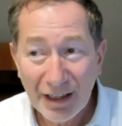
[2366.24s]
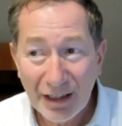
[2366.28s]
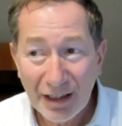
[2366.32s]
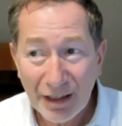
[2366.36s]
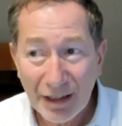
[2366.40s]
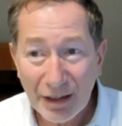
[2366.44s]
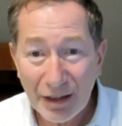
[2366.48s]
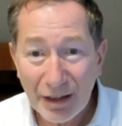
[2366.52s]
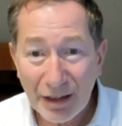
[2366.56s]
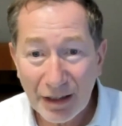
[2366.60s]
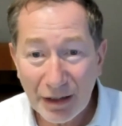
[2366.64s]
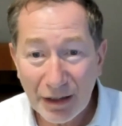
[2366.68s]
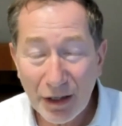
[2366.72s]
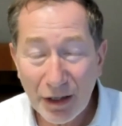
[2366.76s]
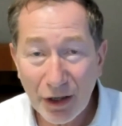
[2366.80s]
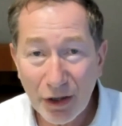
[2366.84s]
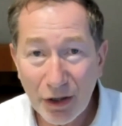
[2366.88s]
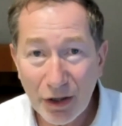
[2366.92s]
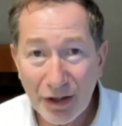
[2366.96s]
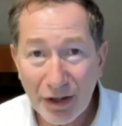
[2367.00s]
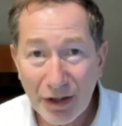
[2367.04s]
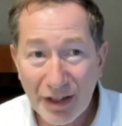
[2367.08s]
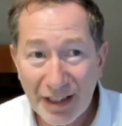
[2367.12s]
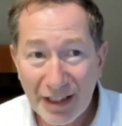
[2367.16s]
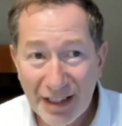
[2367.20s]

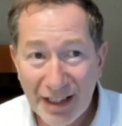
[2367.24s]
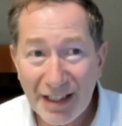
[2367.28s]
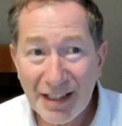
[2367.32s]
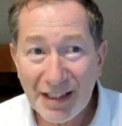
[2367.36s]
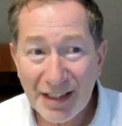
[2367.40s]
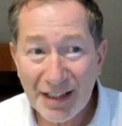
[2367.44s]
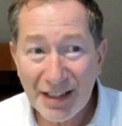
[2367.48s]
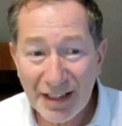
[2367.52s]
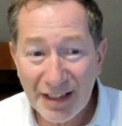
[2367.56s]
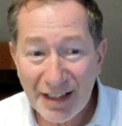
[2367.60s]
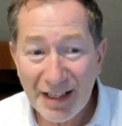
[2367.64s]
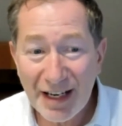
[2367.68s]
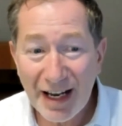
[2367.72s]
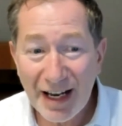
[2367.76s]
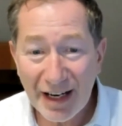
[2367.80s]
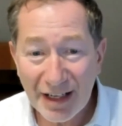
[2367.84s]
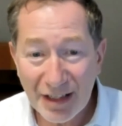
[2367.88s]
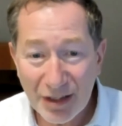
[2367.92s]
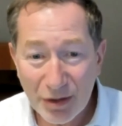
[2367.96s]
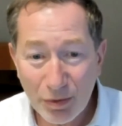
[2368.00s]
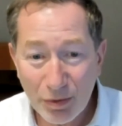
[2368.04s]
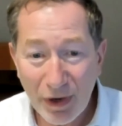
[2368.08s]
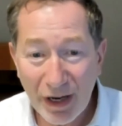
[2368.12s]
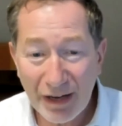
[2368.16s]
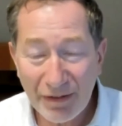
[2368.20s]
This is the
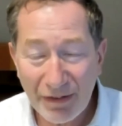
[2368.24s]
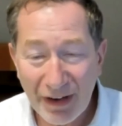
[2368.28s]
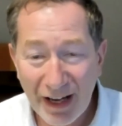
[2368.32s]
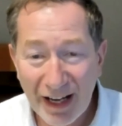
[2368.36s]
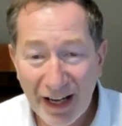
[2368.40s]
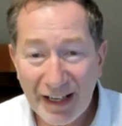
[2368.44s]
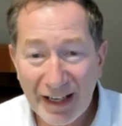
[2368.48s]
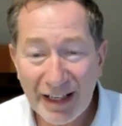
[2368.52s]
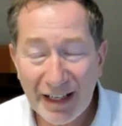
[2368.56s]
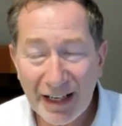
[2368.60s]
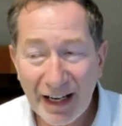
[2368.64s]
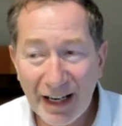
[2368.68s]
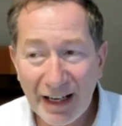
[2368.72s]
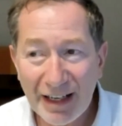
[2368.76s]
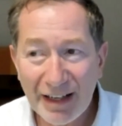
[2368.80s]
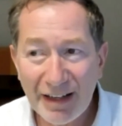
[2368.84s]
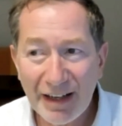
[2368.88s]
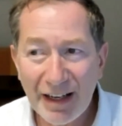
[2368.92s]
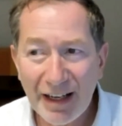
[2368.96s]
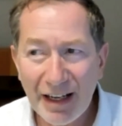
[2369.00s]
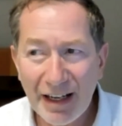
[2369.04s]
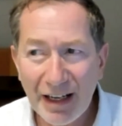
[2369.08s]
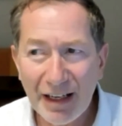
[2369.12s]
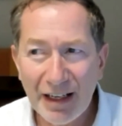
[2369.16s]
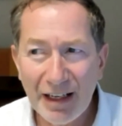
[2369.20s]
next wave, and
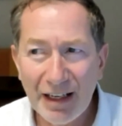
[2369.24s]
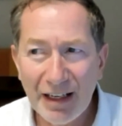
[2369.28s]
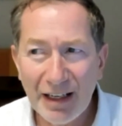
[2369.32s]
it